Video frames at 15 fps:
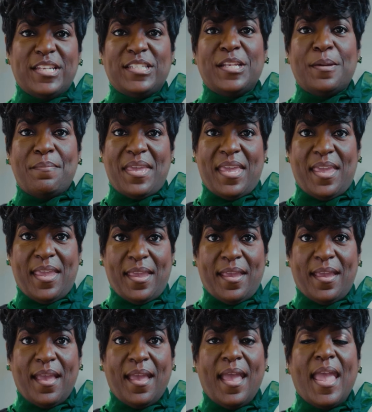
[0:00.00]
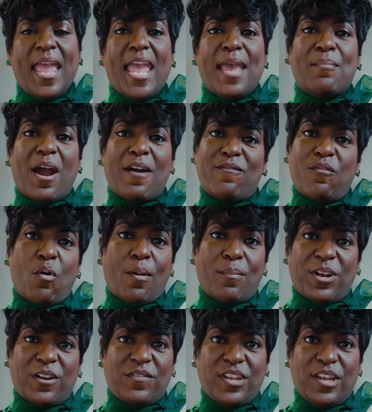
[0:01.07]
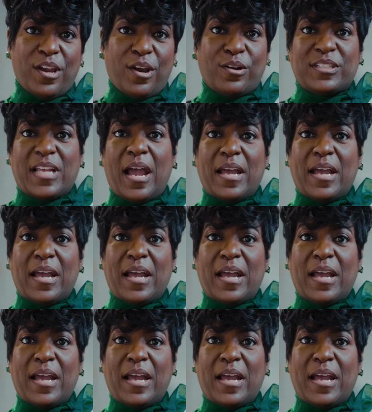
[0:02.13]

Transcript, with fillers: into me in my formative years.